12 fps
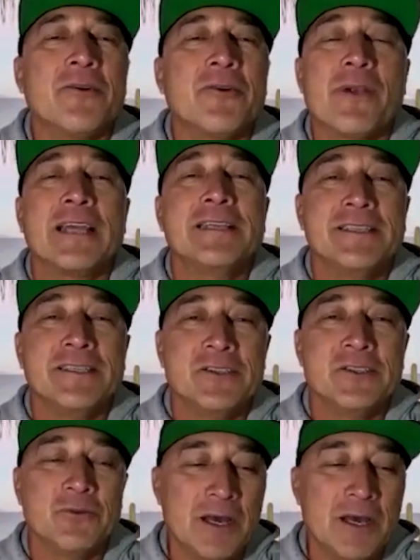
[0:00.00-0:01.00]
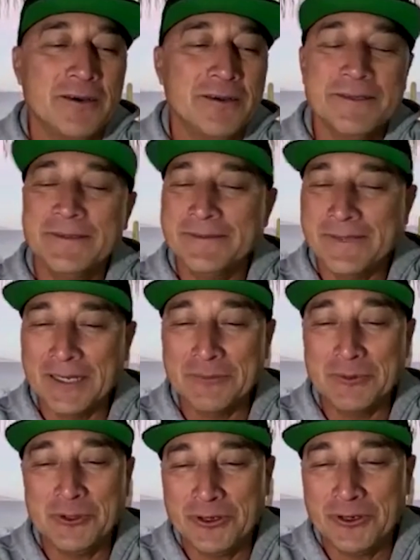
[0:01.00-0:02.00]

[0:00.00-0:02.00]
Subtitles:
a rising swell, I'm sure.